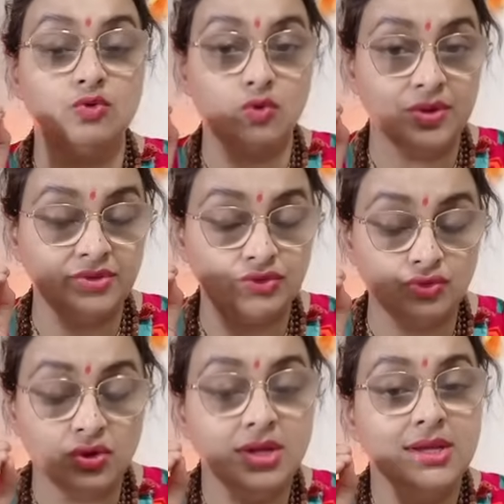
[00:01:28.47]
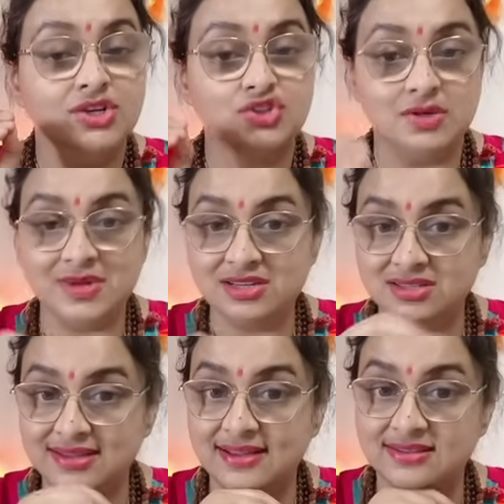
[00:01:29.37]
going through
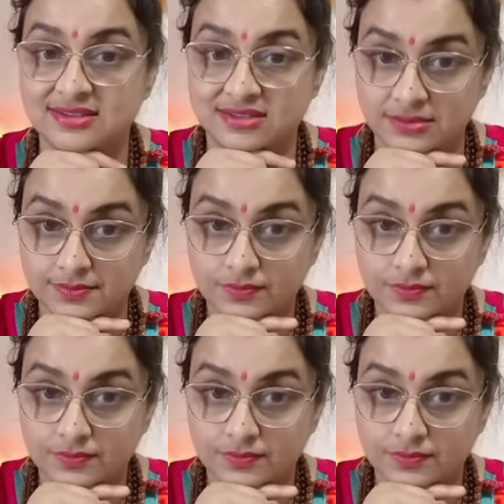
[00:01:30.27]
tremendous anxiety